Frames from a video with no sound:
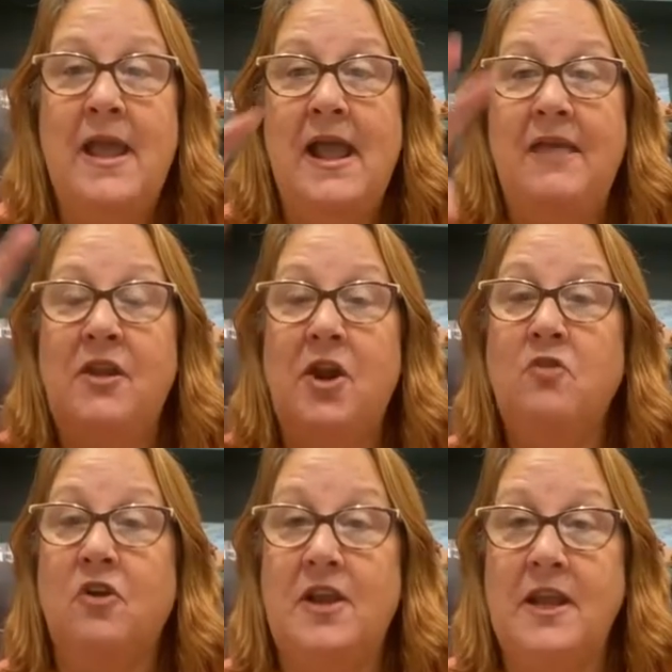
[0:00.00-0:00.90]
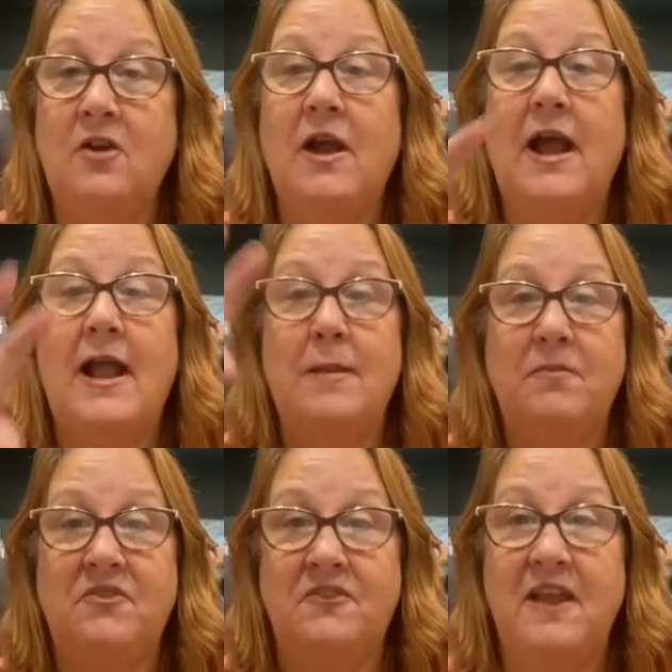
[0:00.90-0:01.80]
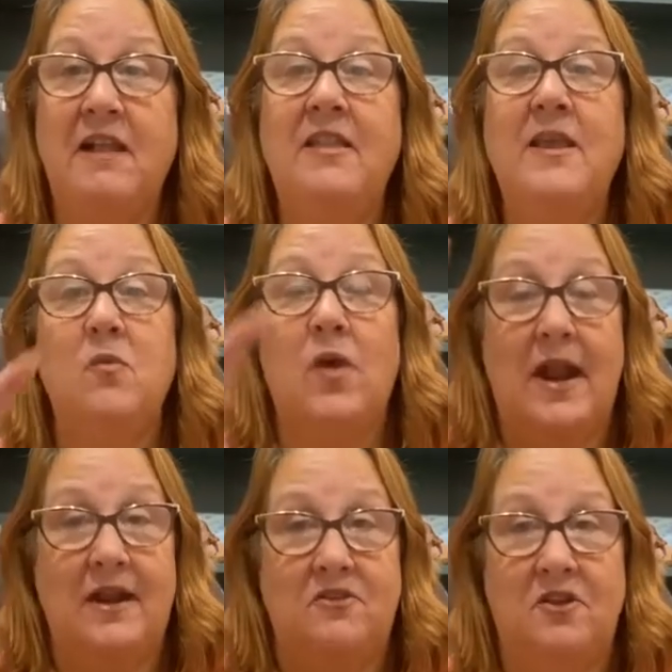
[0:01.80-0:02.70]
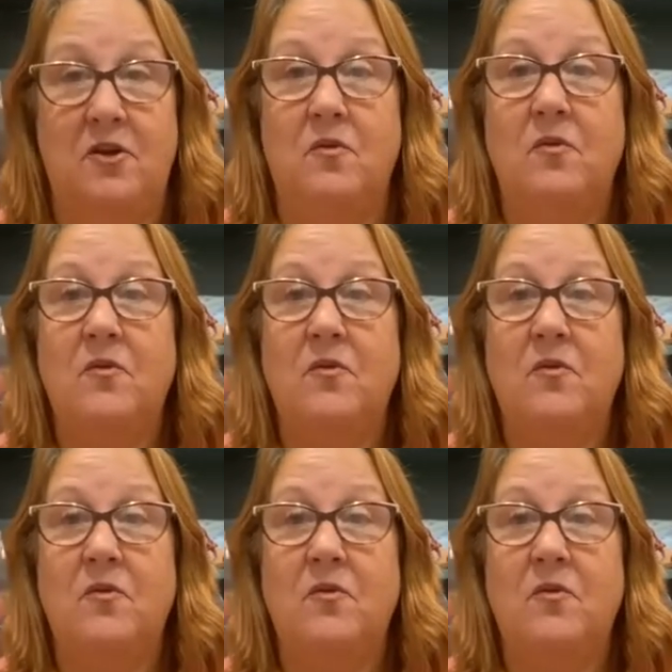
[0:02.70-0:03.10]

And then over here, I am selling what I do.